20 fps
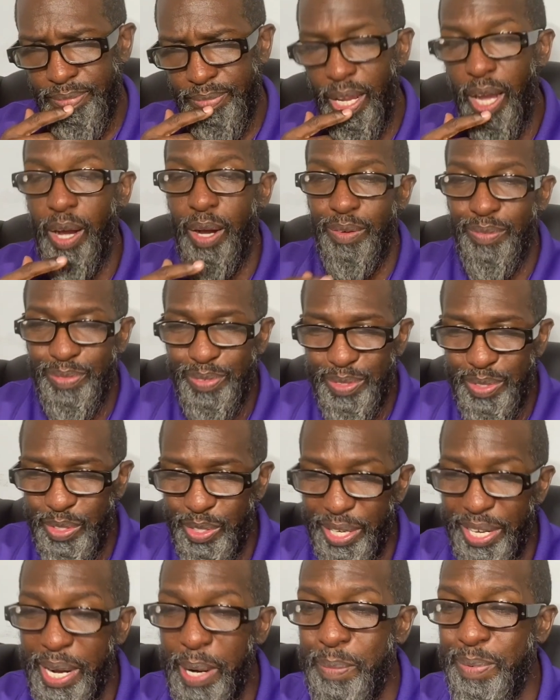oh,
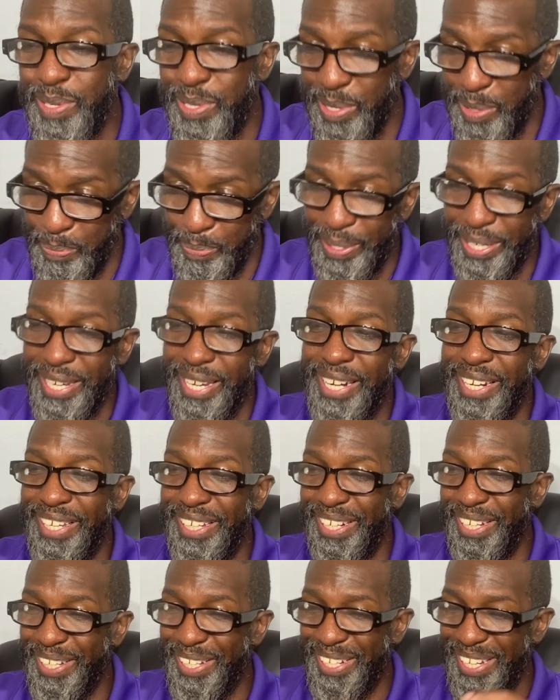your name is at the beginning of
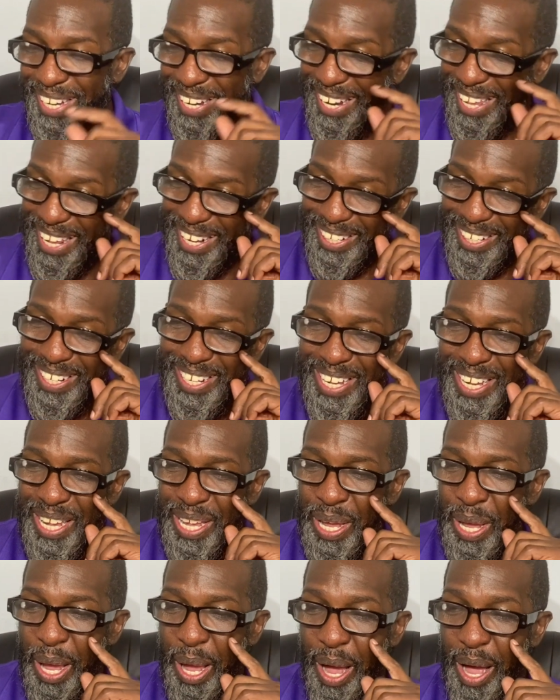the letter.
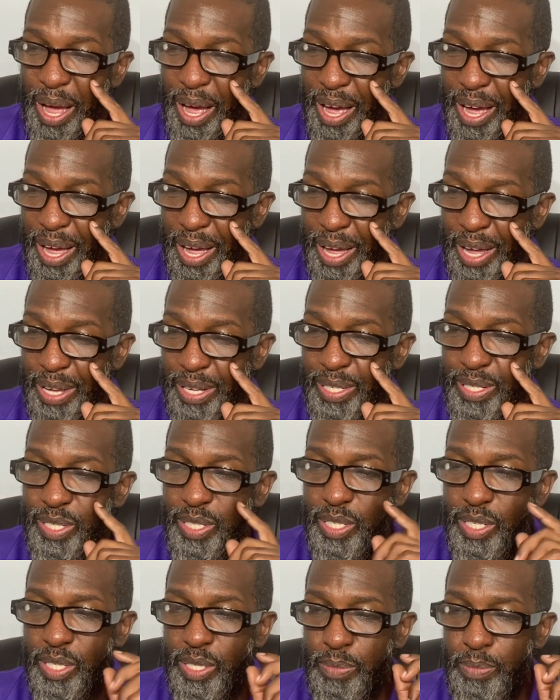
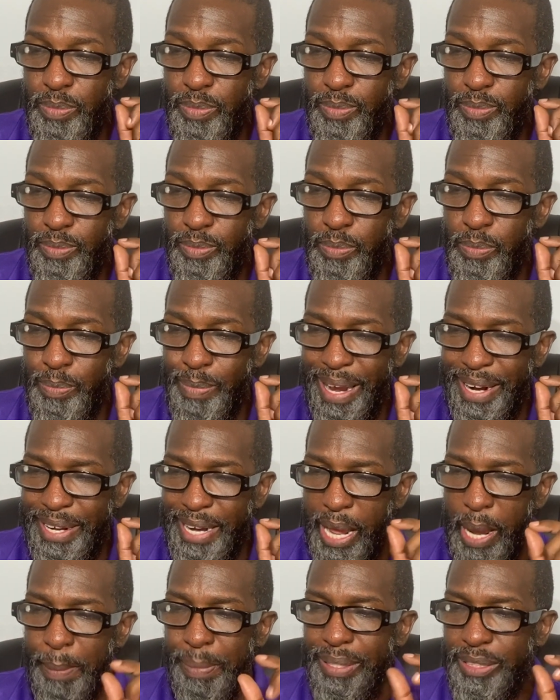My
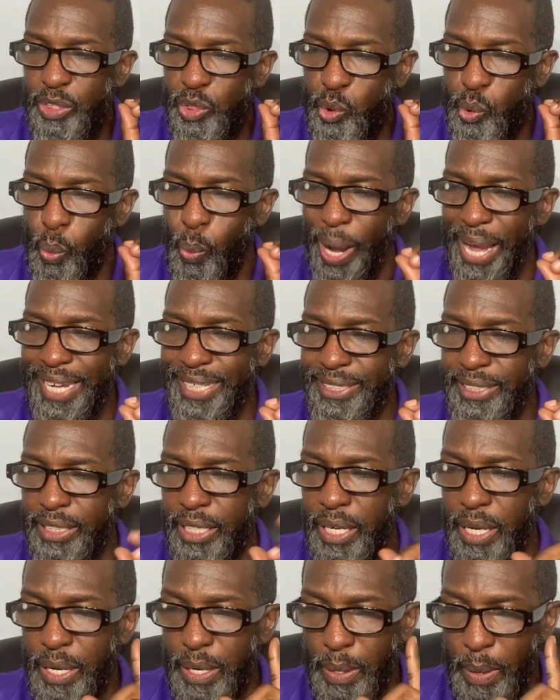name is Dwight
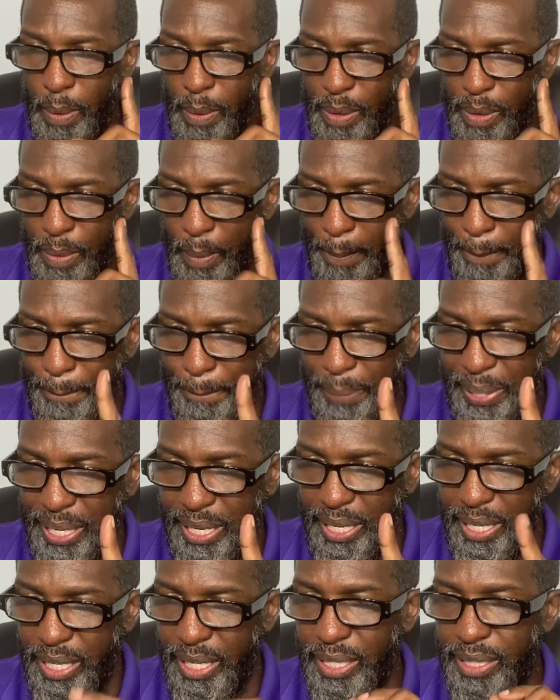
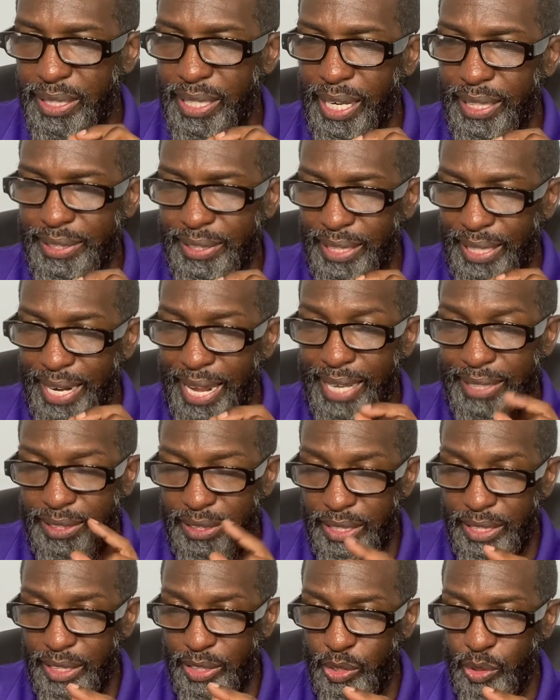P. That's the last
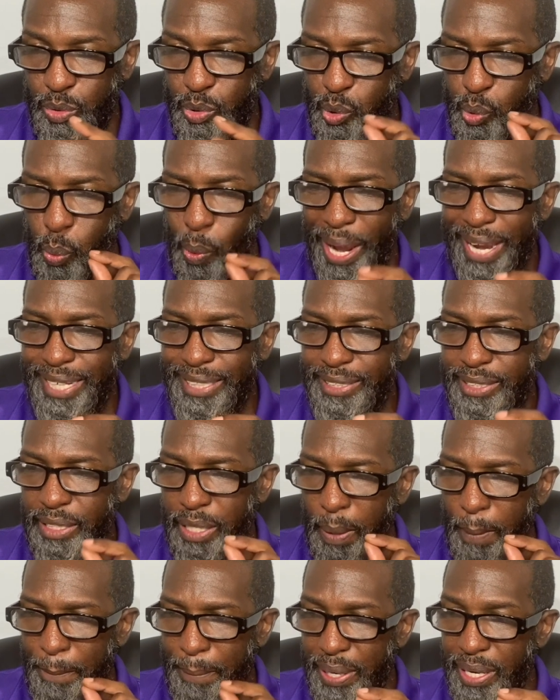initial, Dwight
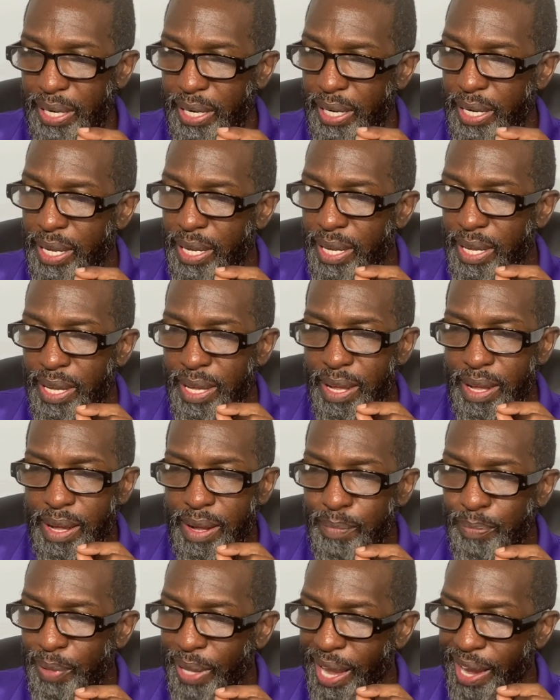P.
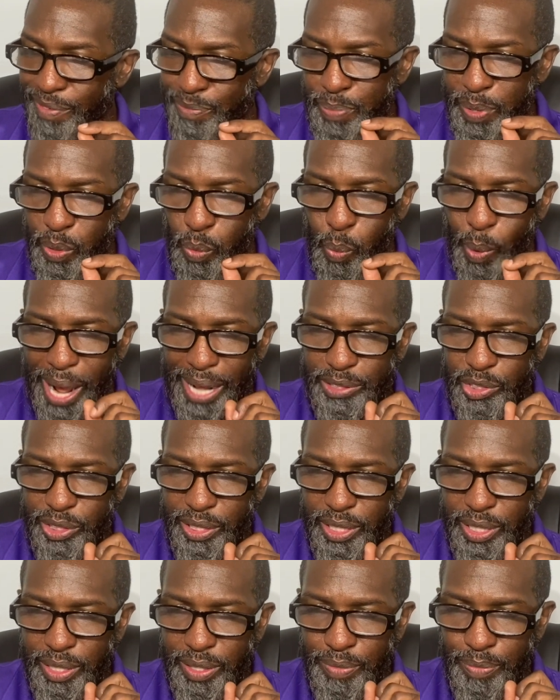I've been
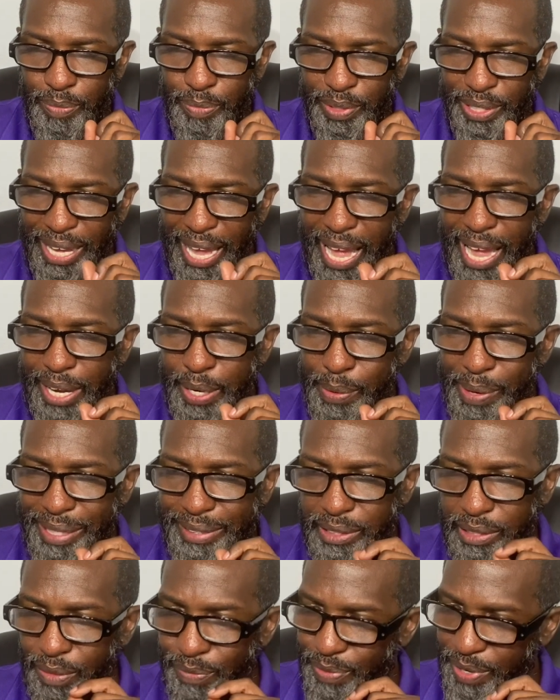watching the
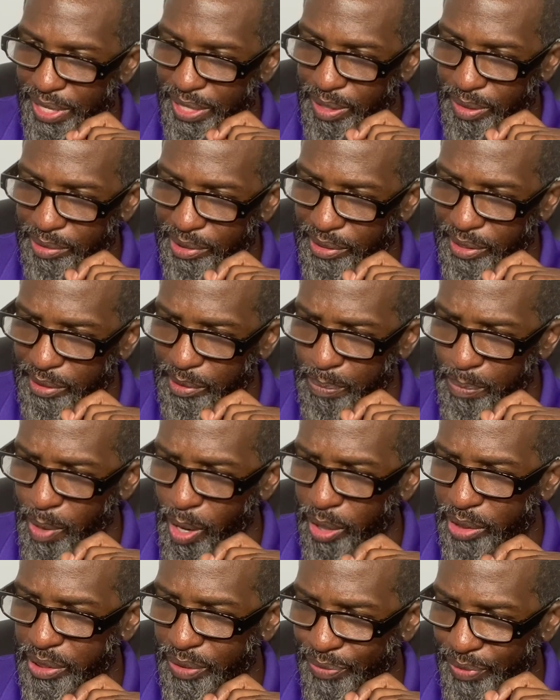IUIC videos since
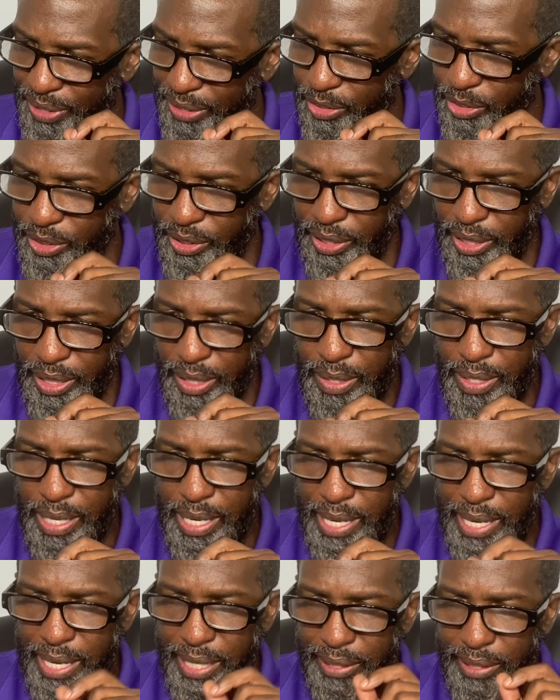March of this year.
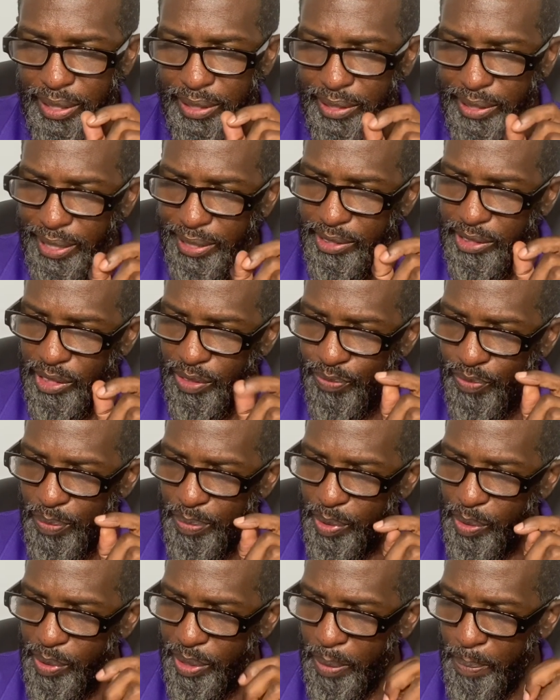The teaching from
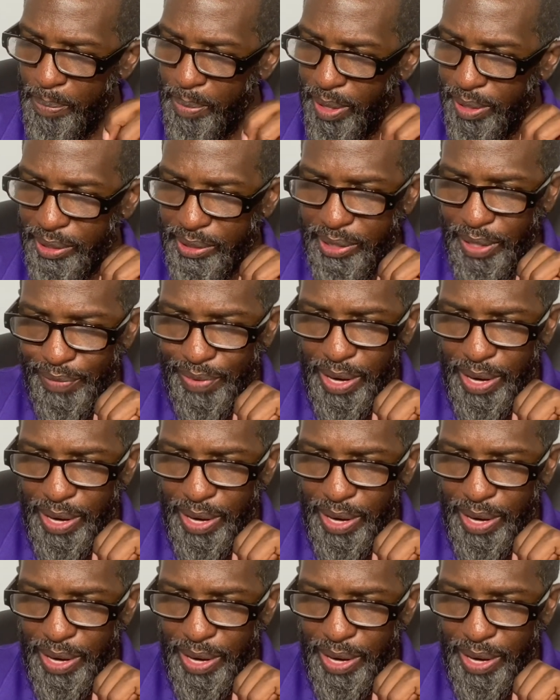you and the brothers have